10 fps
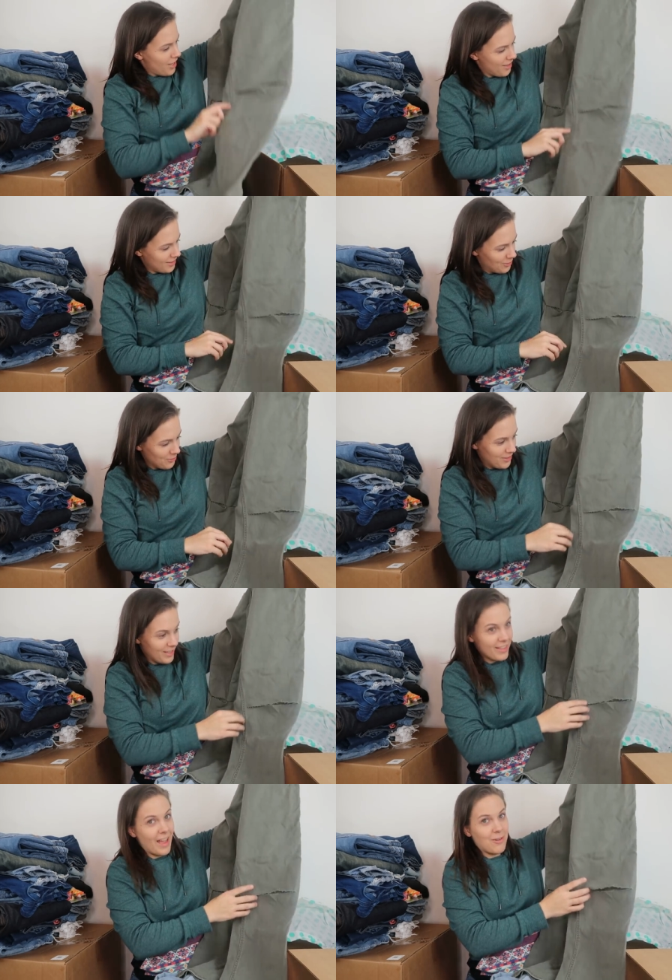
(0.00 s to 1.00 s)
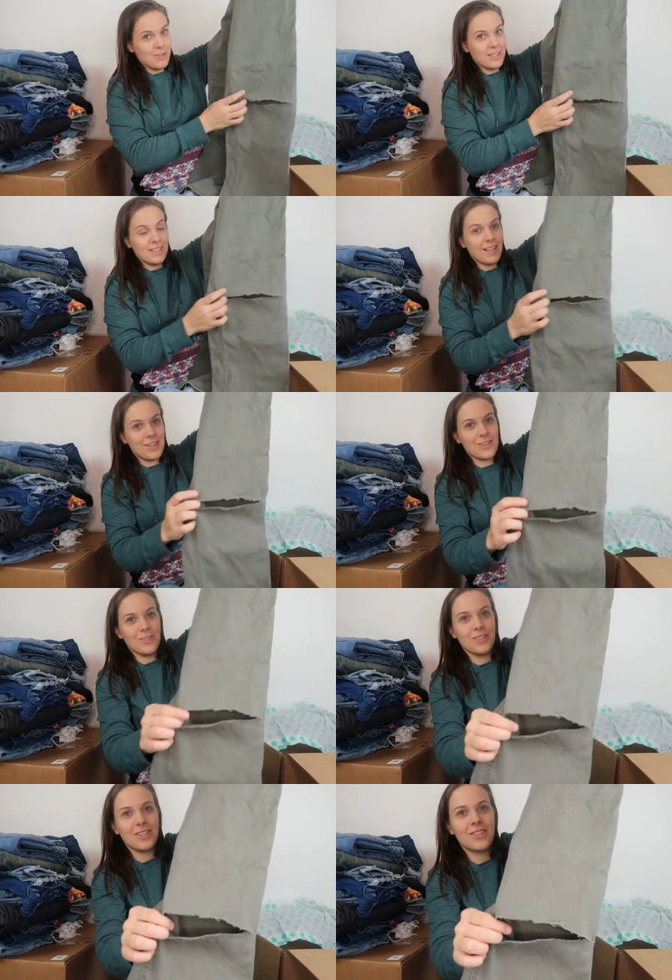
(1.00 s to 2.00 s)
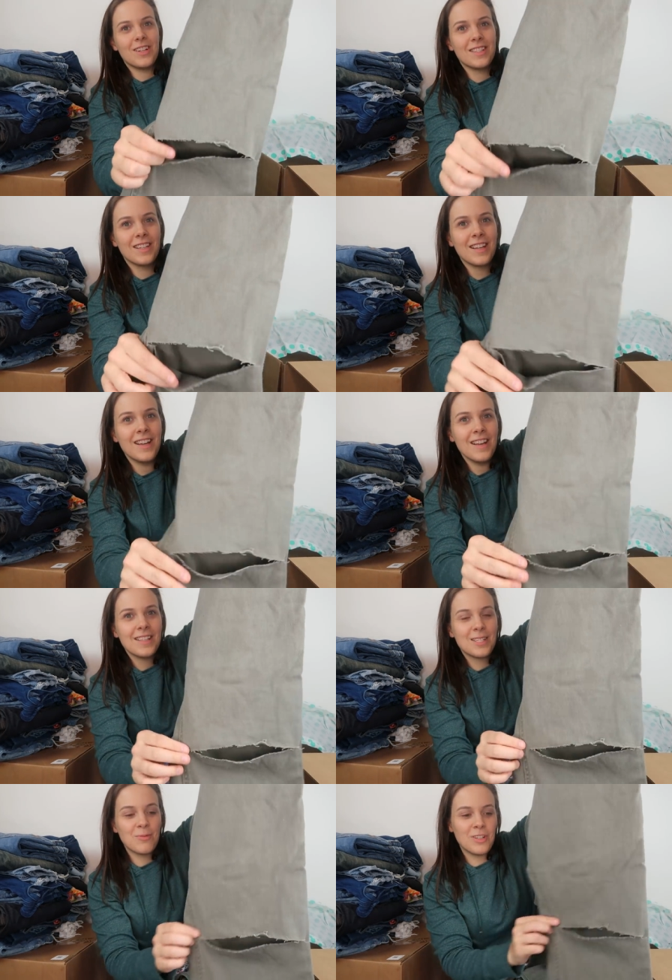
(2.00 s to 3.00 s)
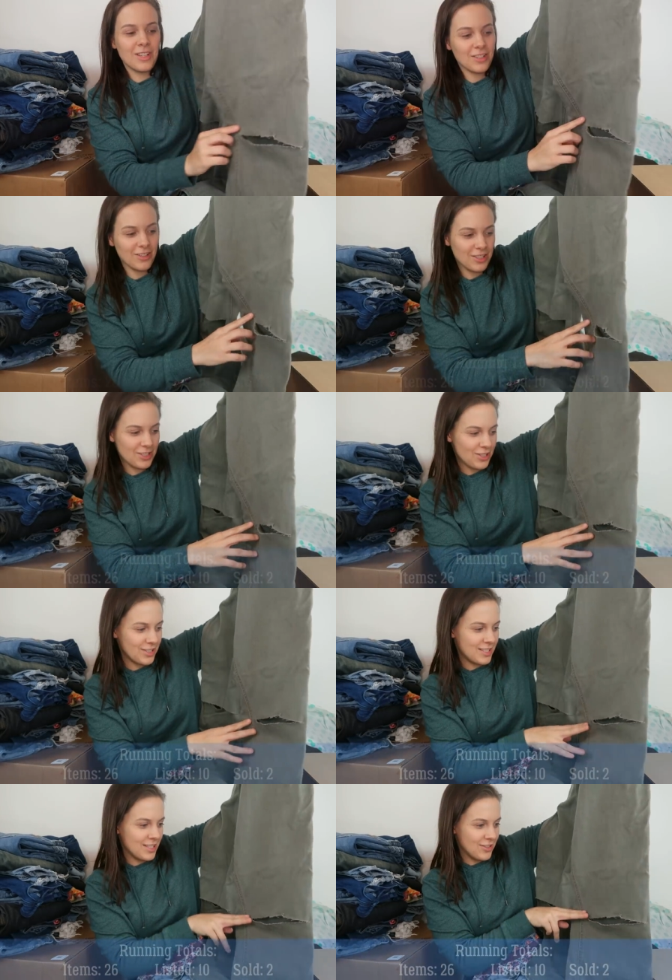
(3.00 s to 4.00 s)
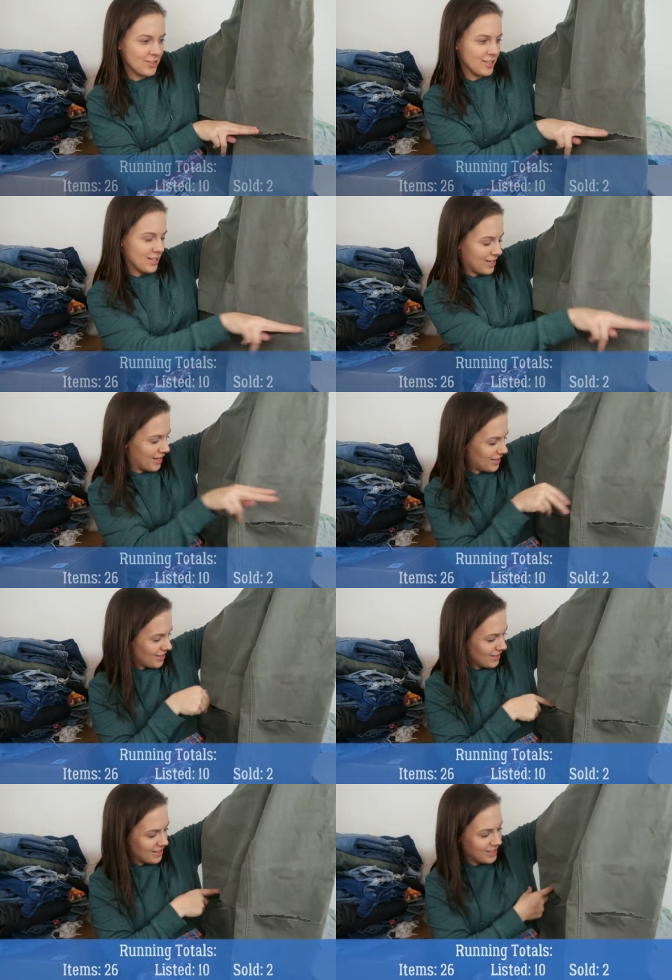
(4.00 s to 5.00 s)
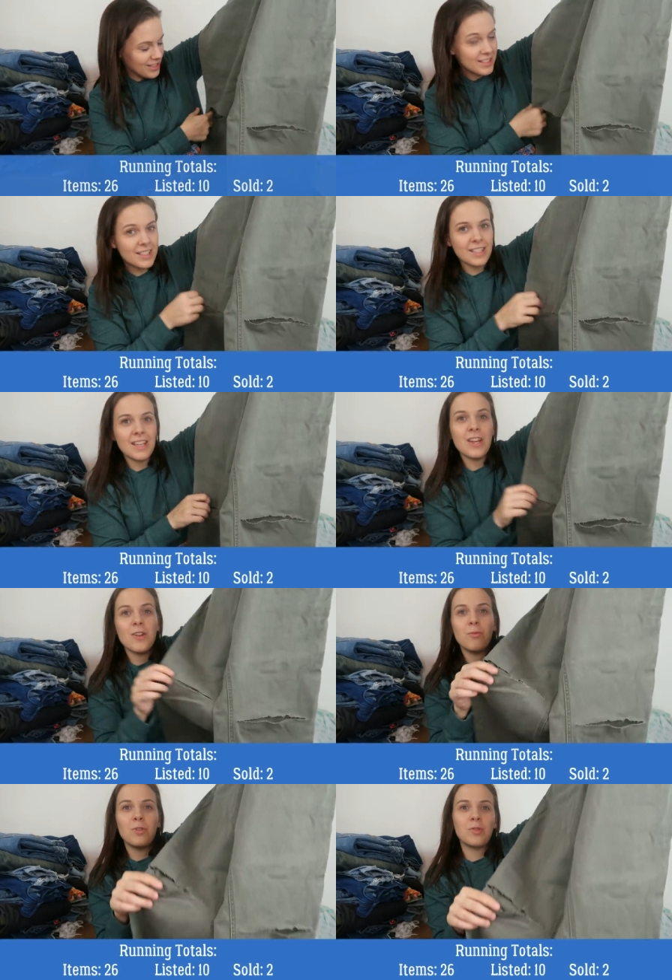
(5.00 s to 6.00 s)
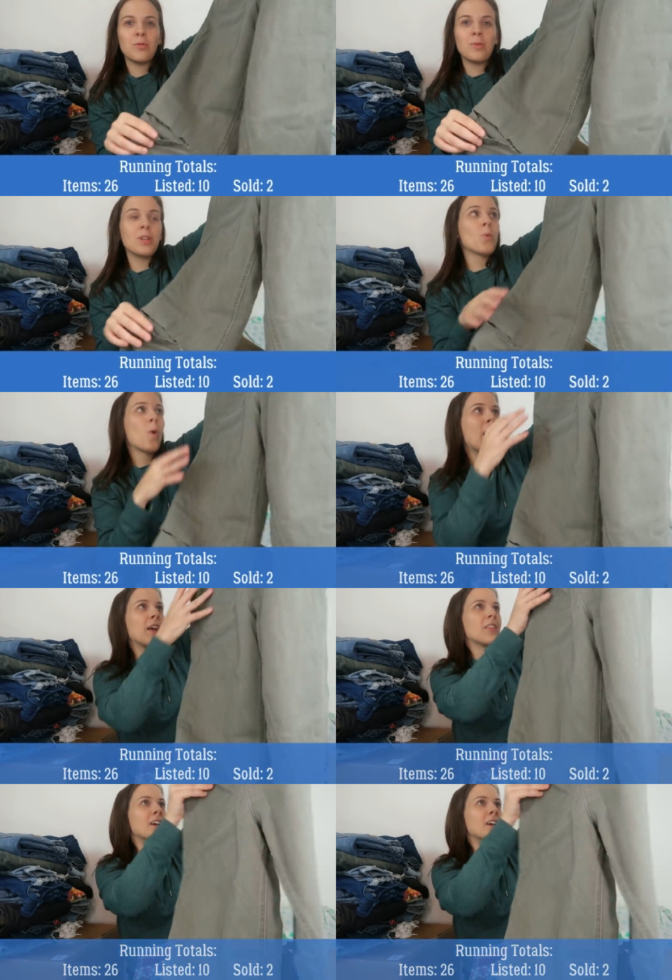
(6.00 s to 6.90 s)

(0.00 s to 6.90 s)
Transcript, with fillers: I don't think that was intentional distressing. Someone literally just took a scissors and cut the knees, which would be why